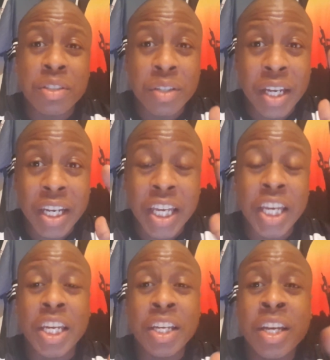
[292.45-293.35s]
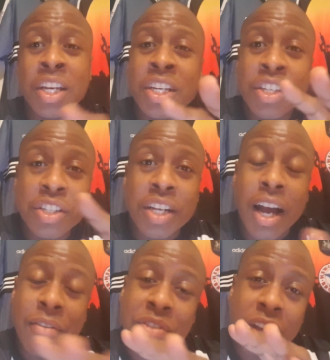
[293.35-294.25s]
So again, he should
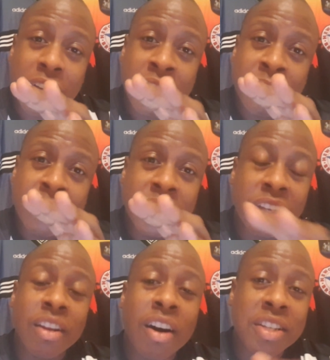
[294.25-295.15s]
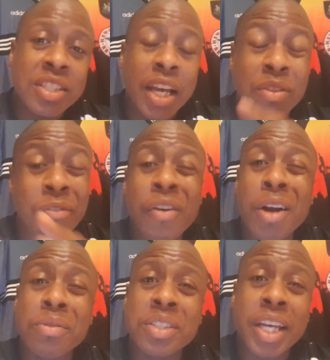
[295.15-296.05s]
have the last say, the
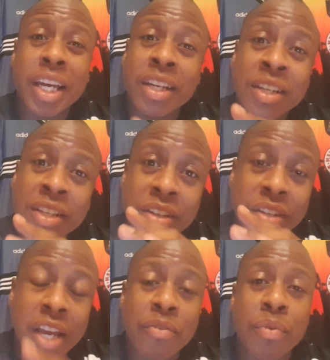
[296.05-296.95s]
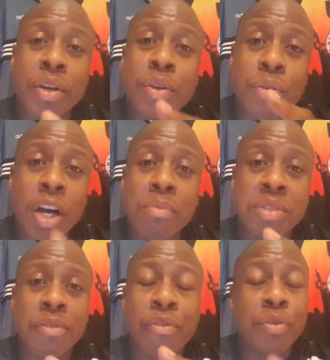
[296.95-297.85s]
final say on everyone who
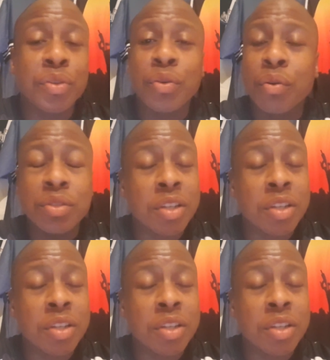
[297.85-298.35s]
comes in through the door.